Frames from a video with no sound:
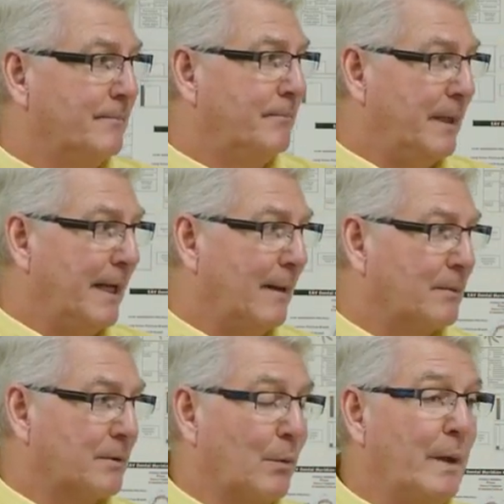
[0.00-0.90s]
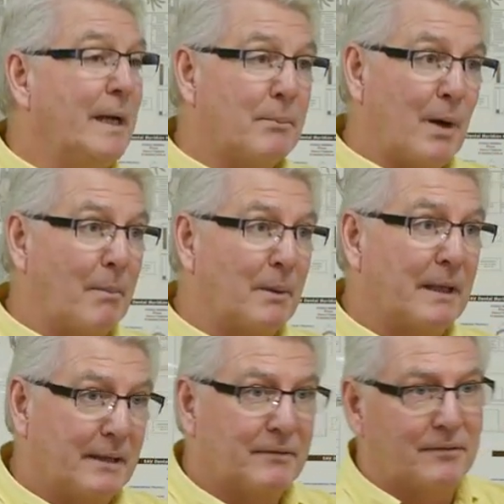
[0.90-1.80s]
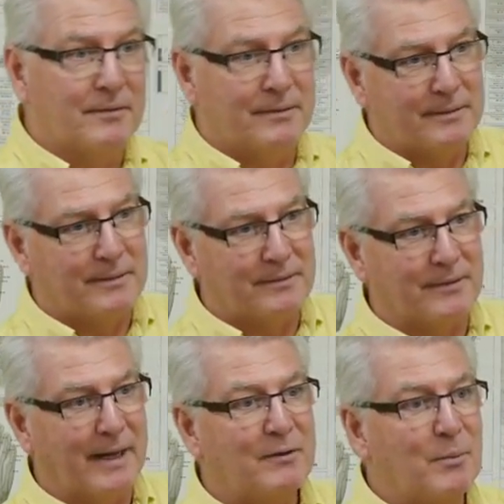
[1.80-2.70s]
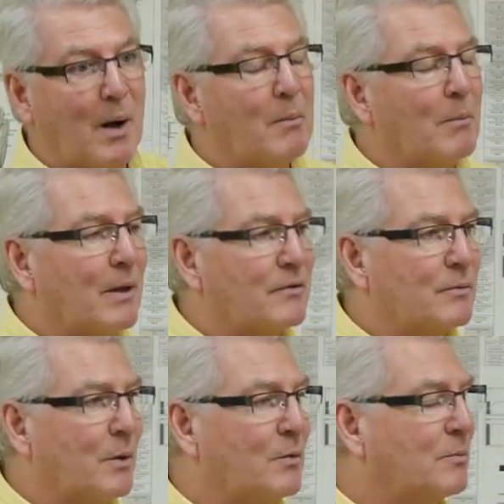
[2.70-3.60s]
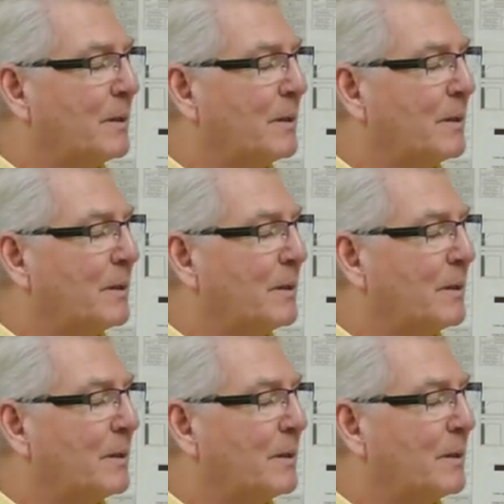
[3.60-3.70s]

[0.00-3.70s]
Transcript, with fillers: Being able to read it properly is, is the next problem, I suppose.